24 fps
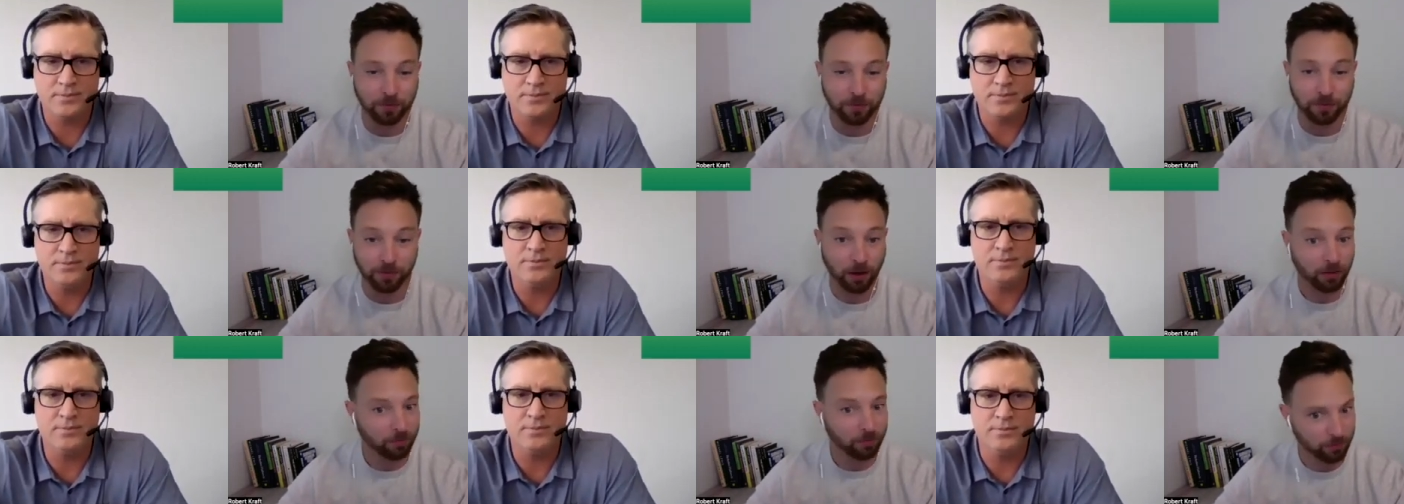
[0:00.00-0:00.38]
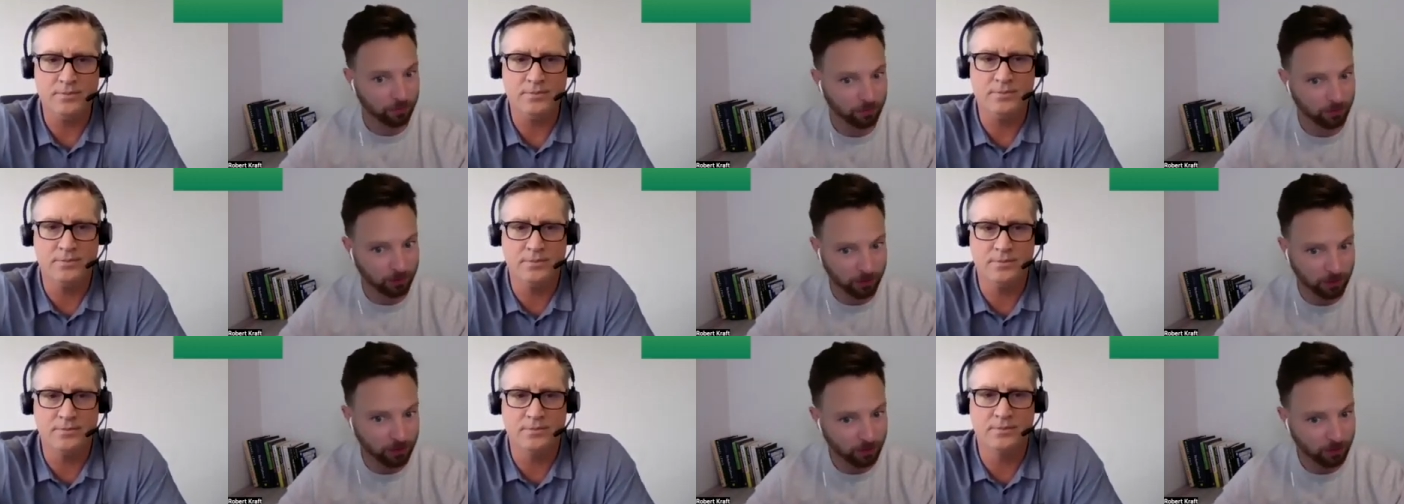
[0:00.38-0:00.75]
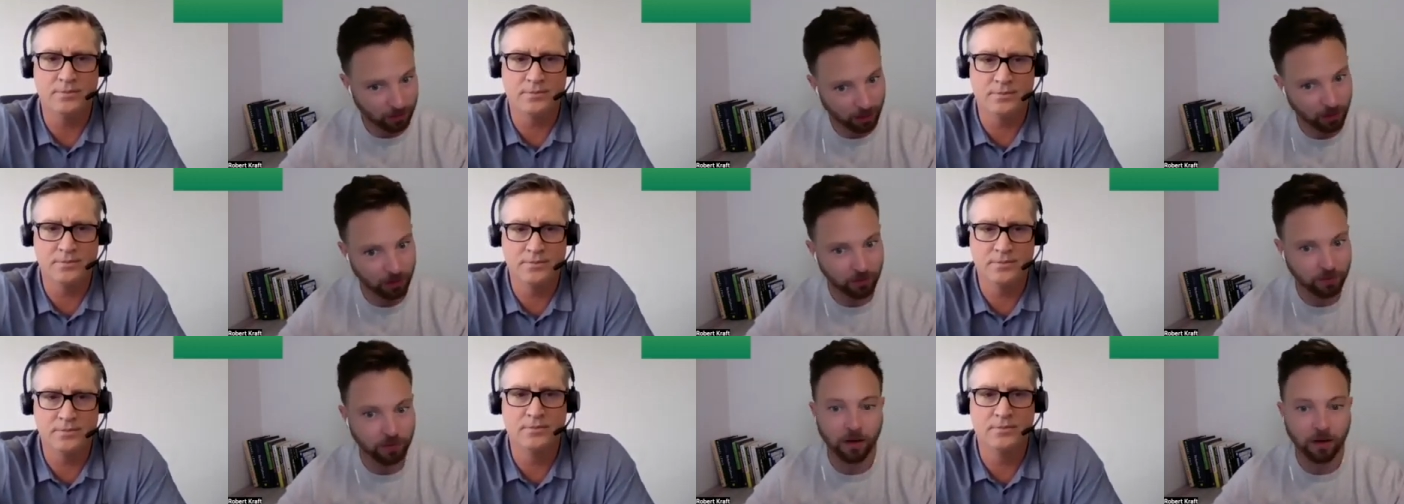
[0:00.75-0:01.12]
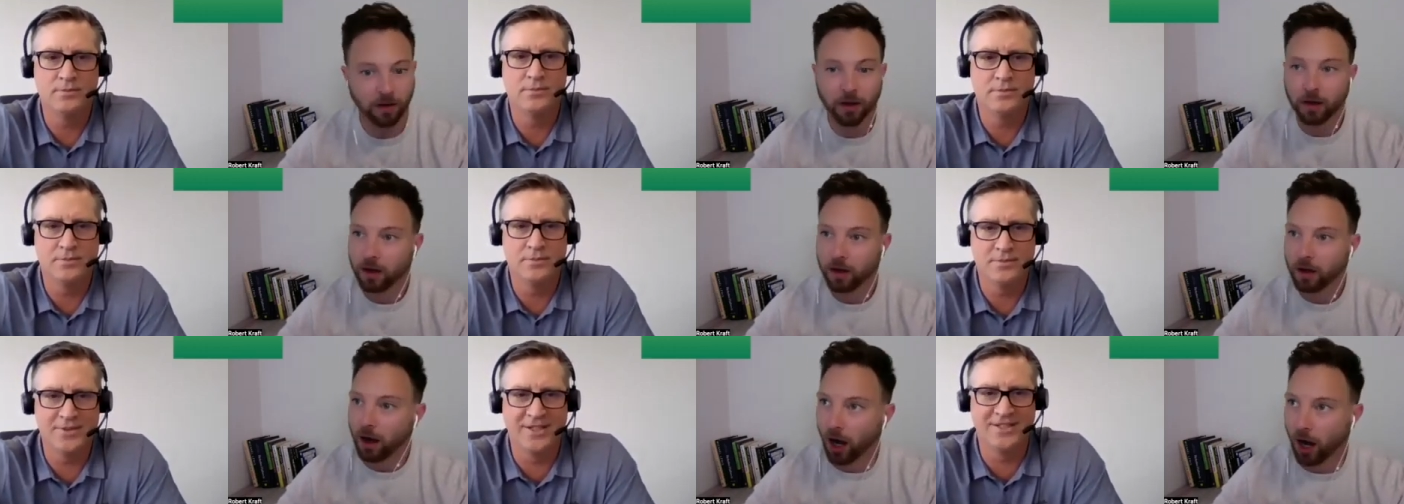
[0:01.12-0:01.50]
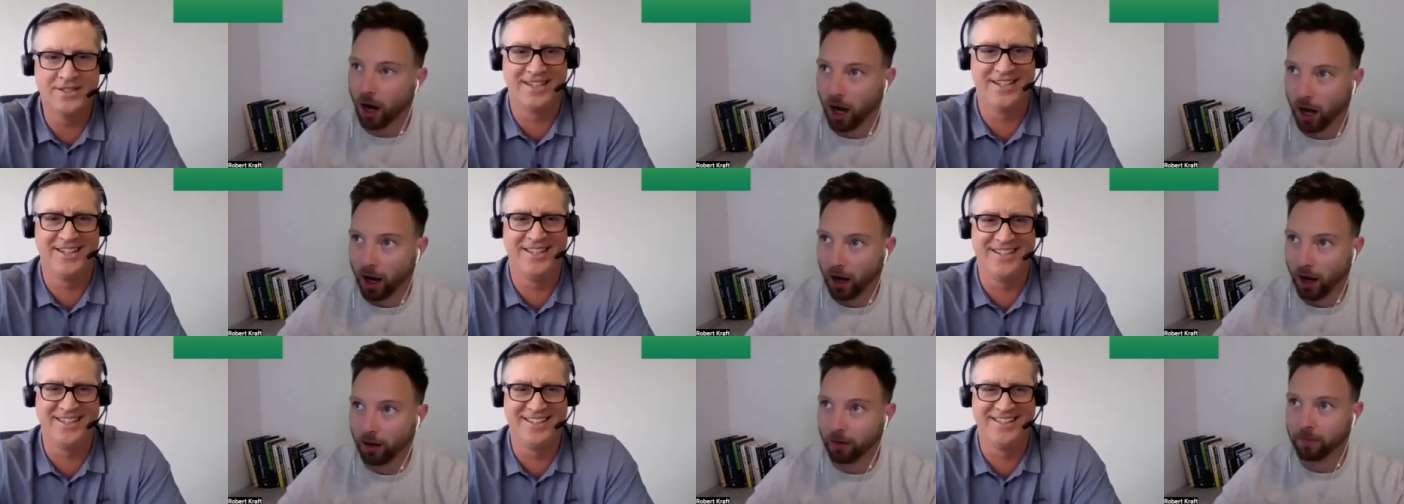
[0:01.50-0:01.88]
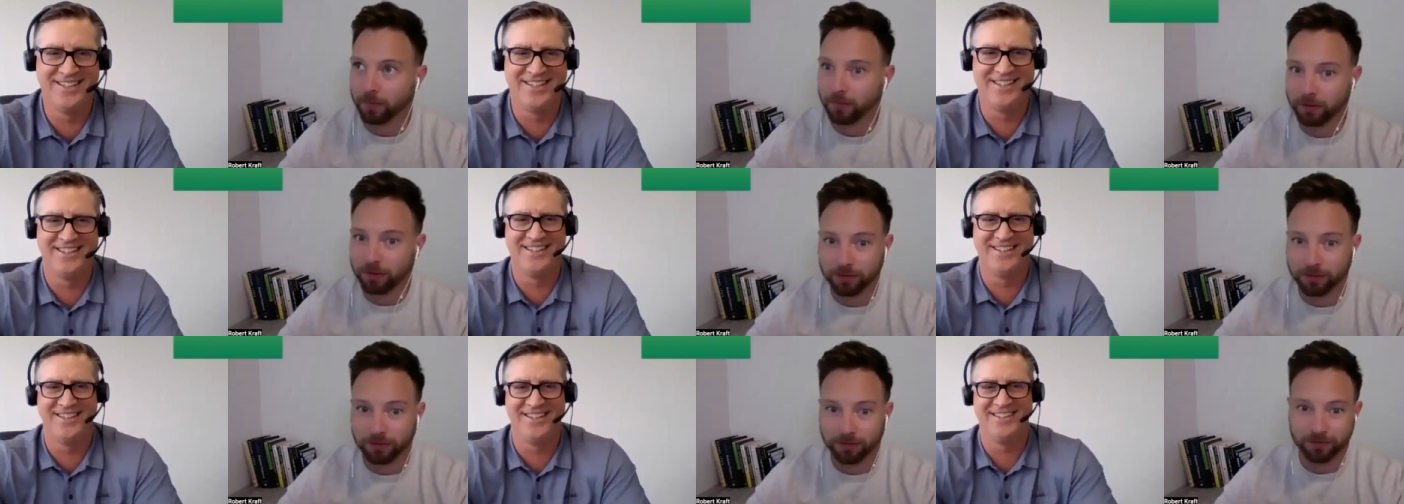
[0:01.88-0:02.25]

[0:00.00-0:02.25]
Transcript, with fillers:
Speaker 1: definitely been the case. Um,